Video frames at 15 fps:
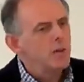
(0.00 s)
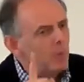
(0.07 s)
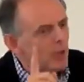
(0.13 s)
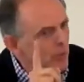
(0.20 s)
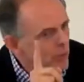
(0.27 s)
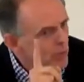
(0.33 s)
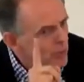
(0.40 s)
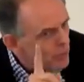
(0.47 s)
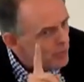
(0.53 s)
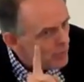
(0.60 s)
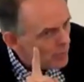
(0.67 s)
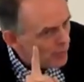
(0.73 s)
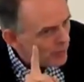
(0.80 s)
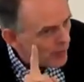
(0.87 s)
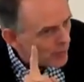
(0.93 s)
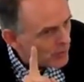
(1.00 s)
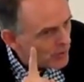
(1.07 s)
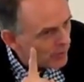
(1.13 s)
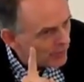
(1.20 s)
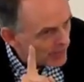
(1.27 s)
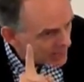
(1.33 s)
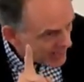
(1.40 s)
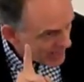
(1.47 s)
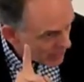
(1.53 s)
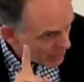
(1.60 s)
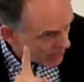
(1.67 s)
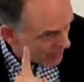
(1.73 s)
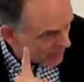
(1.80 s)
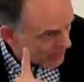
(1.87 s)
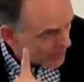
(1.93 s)
But through no fault of the
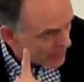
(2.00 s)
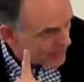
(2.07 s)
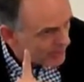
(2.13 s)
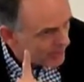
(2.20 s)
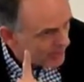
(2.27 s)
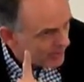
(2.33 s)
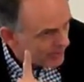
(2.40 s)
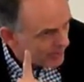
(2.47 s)
teachers,